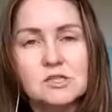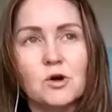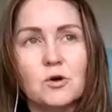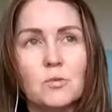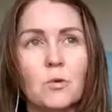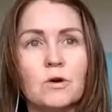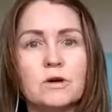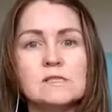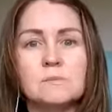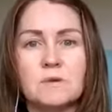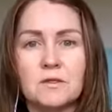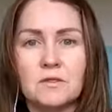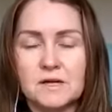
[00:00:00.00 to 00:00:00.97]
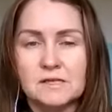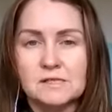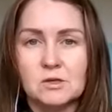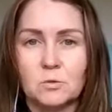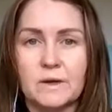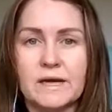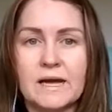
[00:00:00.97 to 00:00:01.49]
So what are some of the things
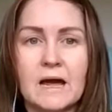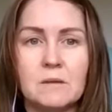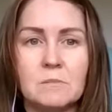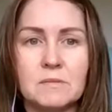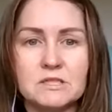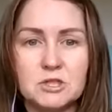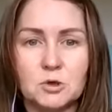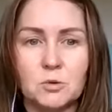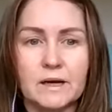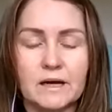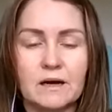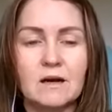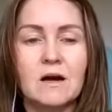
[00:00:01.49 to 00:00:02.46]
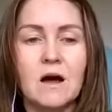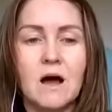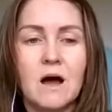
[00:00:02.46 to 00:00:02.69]
that we can be doing